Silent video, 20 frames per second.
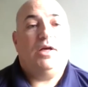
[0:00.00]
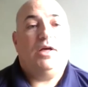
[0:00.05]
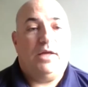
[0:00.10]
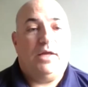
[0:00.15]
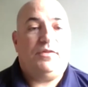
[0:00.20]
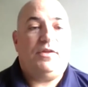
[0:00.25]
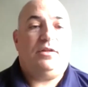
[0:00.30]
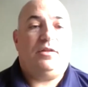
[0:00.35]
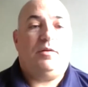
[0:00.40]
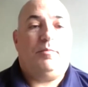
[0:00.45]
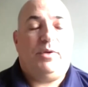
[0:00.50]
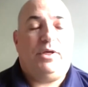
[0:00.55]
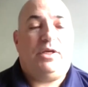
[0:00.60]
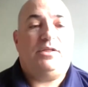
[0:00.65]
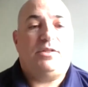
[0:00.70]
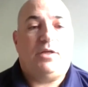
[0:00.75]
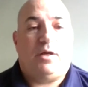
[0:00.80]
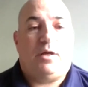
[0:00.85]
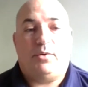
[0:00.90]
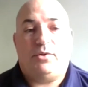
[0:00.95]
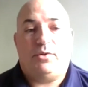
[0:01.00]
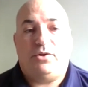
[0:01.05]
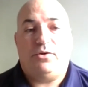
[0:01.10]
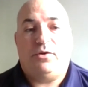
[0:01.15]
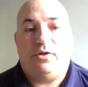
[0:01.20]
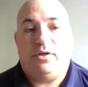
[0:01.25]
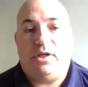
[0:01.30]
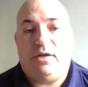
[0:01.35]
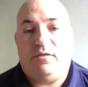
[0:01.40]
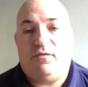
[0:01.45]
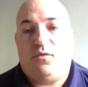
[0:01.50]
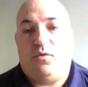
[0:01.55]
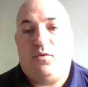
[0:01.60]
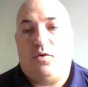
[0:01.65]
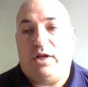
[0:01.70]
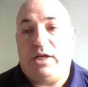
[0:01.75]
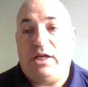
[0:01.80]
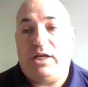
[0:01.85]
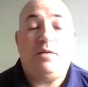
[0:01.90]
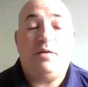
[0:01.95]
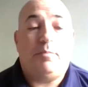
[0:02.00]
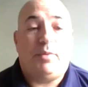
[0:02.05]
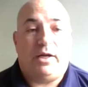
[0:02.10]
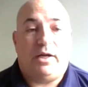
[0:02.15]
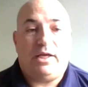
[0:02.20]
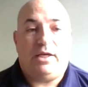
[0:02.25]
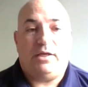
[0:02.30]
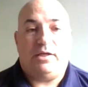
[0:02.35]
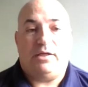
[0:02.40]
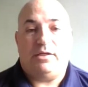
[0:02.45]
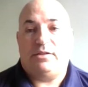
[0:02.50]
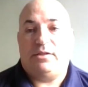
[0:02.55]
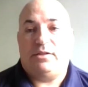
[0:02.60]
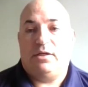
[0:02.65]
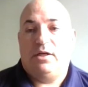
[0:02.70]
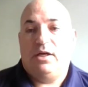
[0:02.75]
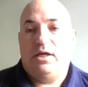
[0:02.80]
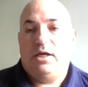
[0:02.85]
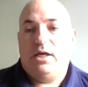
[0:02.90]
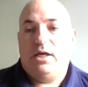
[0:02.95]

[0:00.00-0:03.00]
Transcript: I think the biggest opportunity for anybody is